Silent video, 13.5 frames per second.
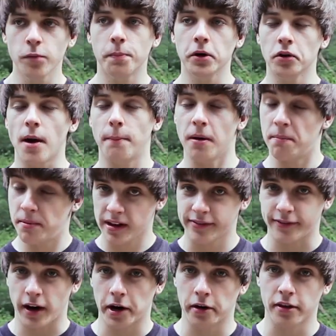you build up a big
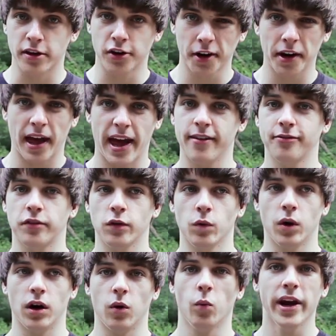fire, then you're going to have
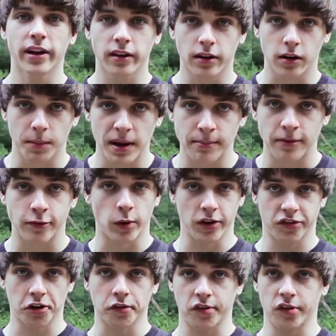to wait a little bit before it
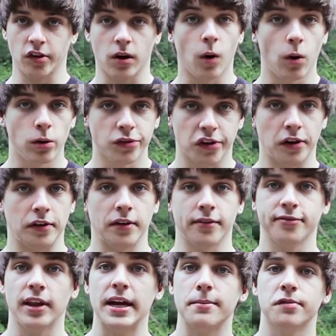turns into coals or to
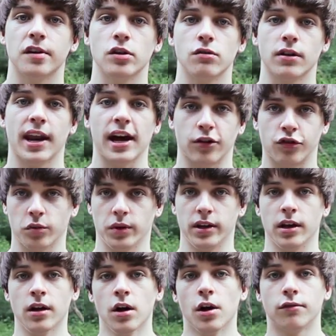flames that you can actually
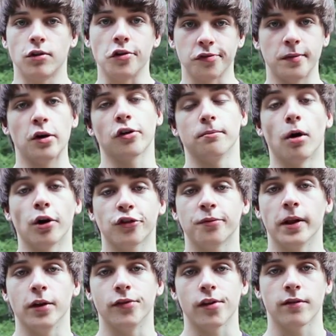roast
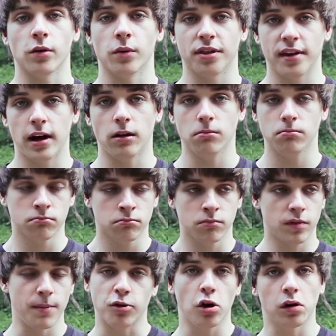marshmallows over without
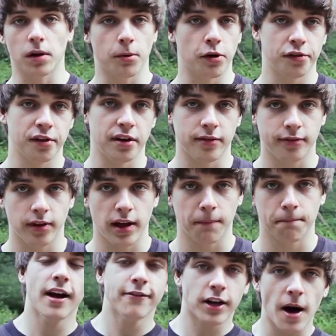them totally bursting into flame.
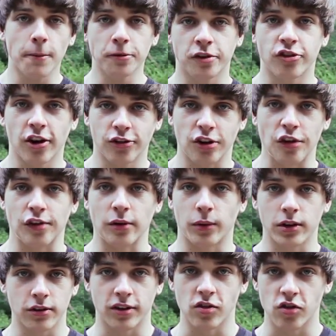I have a couple suggestions on
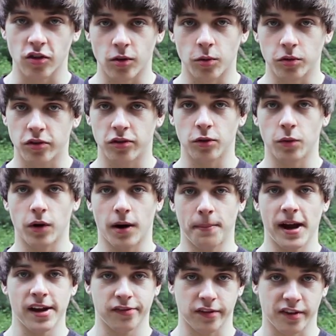what you can do to
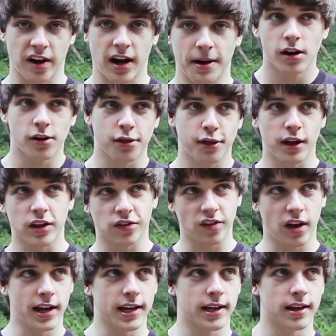pass the time. There are things
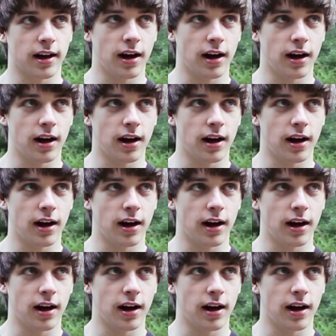like